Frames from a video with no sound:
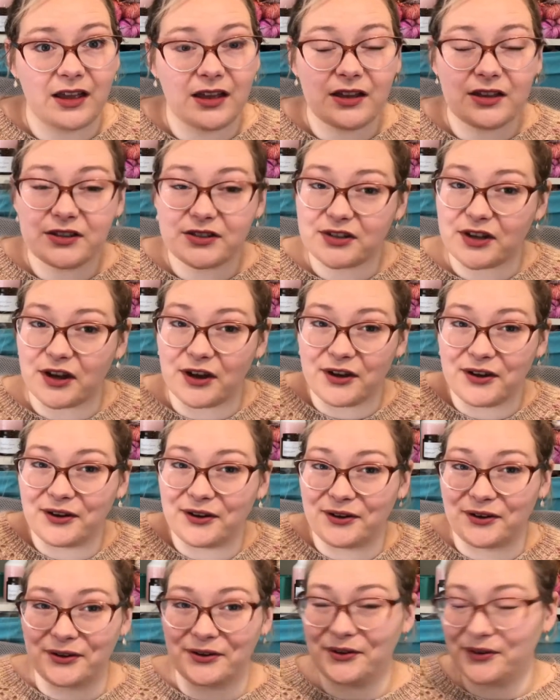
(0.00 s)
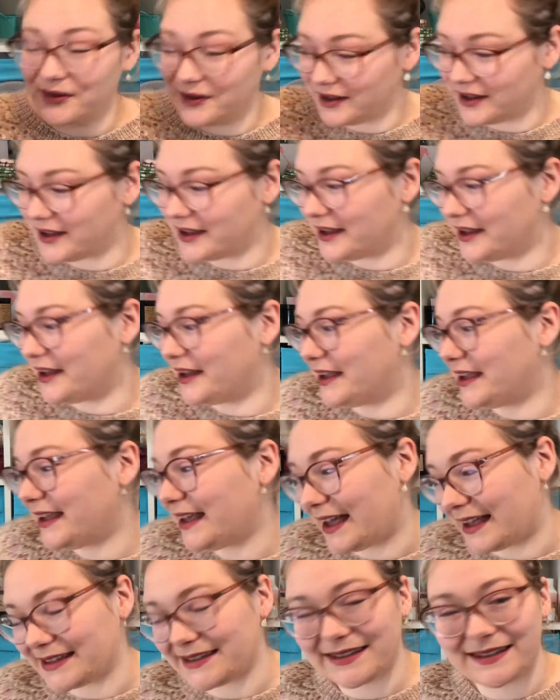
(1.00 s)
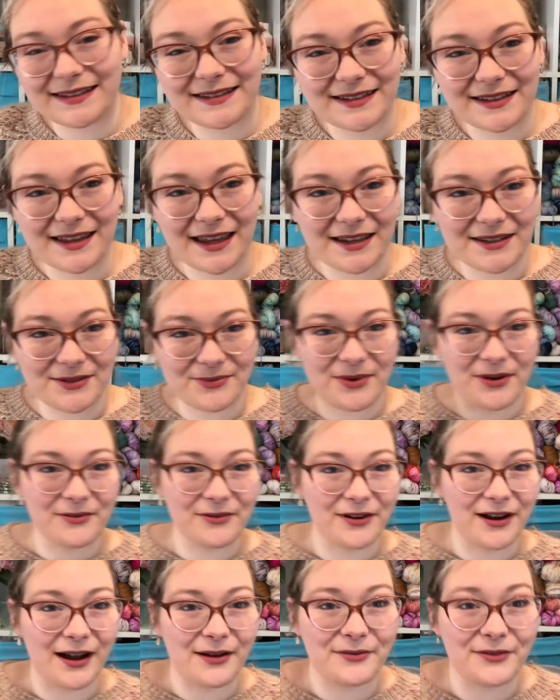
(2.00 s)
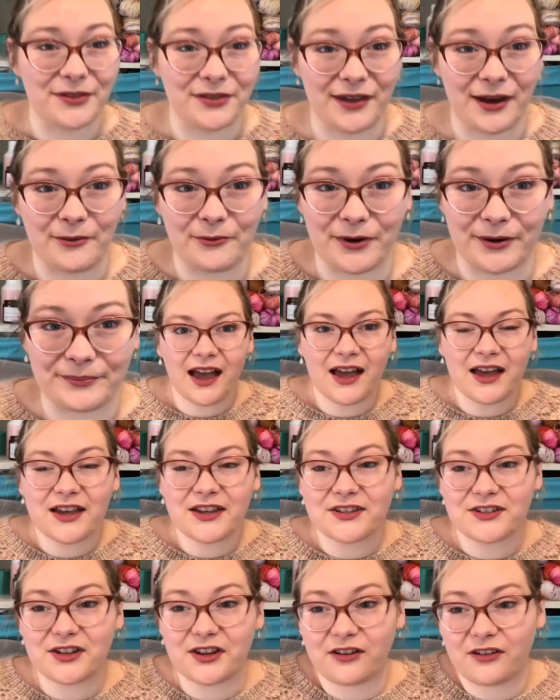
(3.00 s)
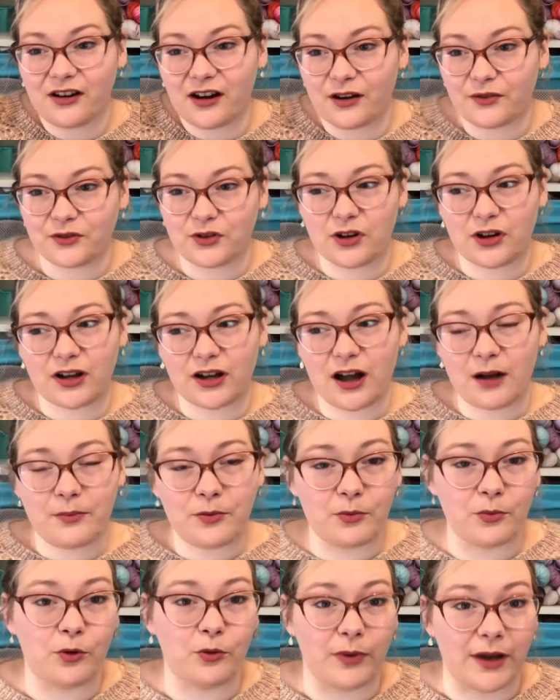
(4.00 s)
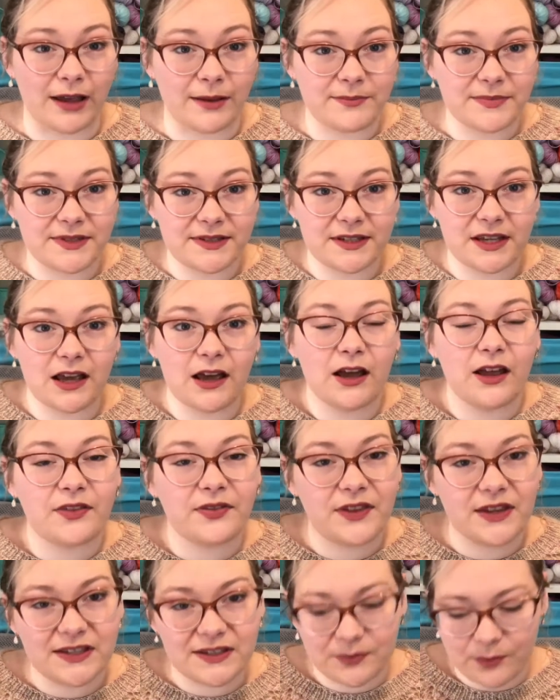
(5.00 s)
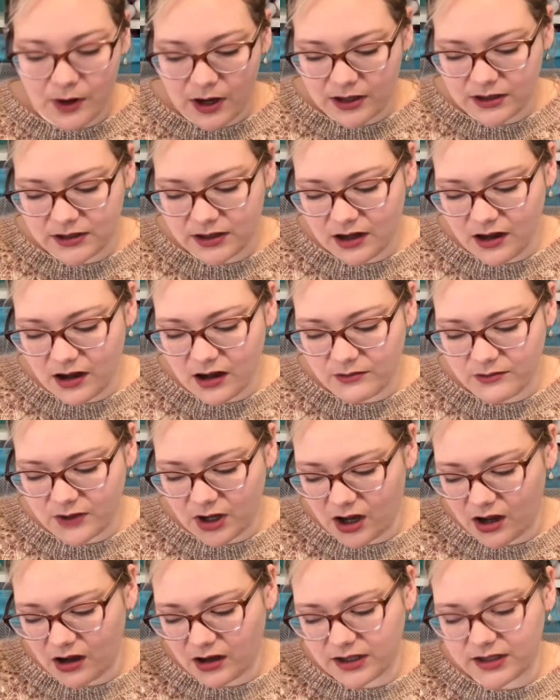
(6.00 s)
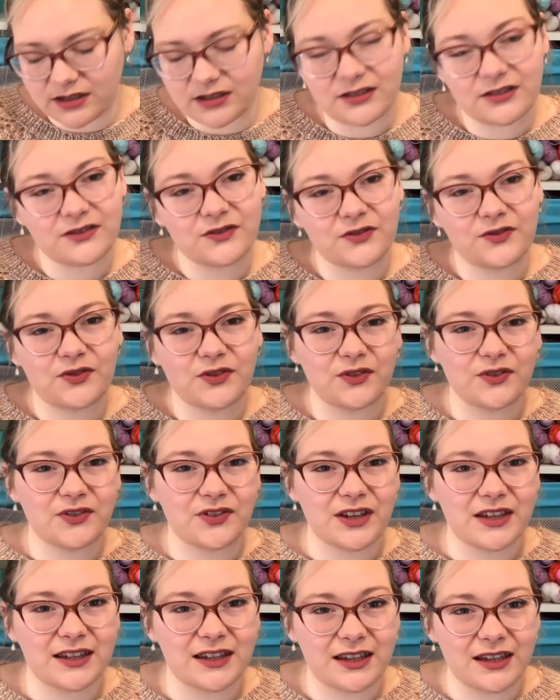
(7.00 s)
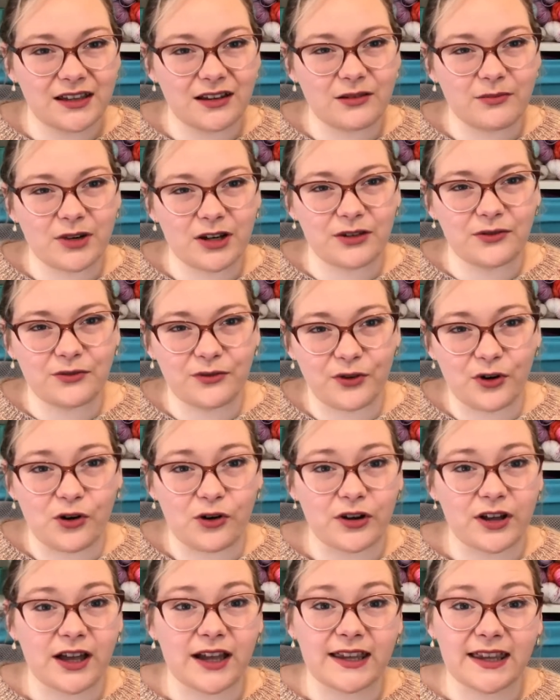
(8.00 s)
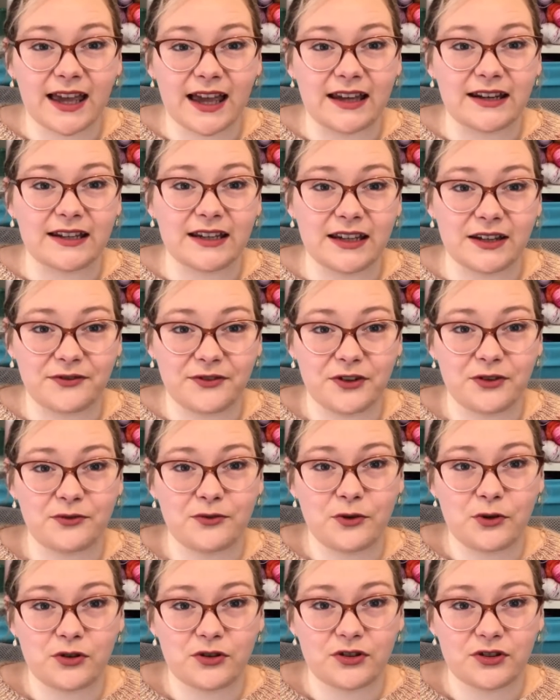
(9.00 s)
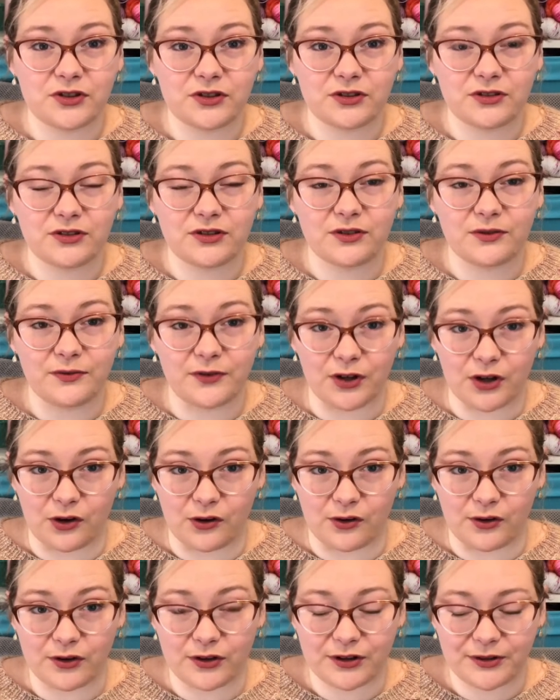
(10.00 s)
So yes, so that's where we're at with that one. So I've got a couple more whips. This one I'm kind of thinking I might frog. Again, if you've watched the vlog,